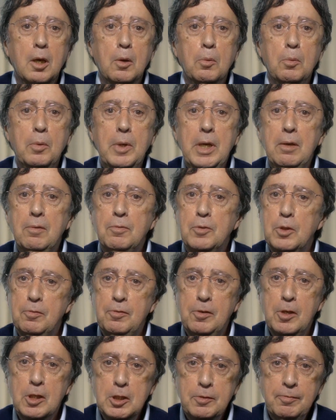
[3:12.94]
With the
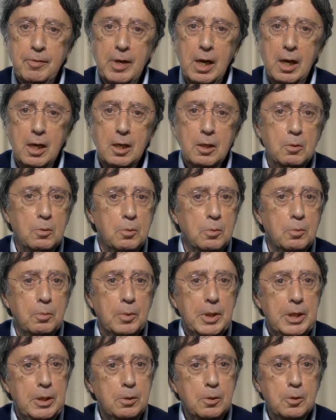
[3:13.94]
first file,
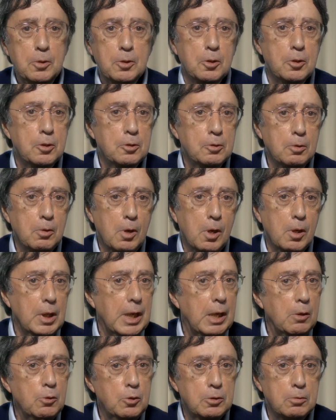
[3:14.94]
we use a strong
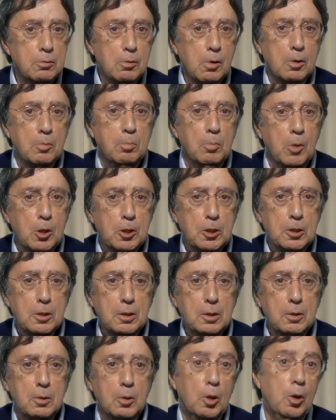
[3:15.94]
outstroke
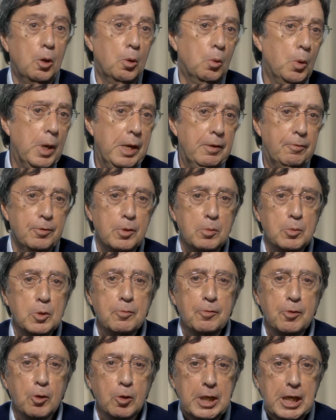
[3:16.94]
motion away from the
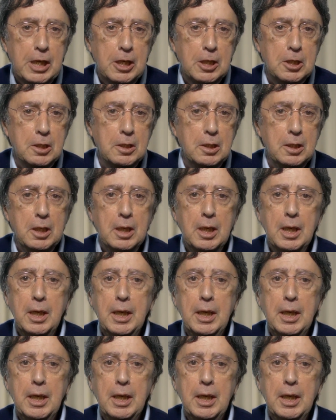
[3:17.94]
furcation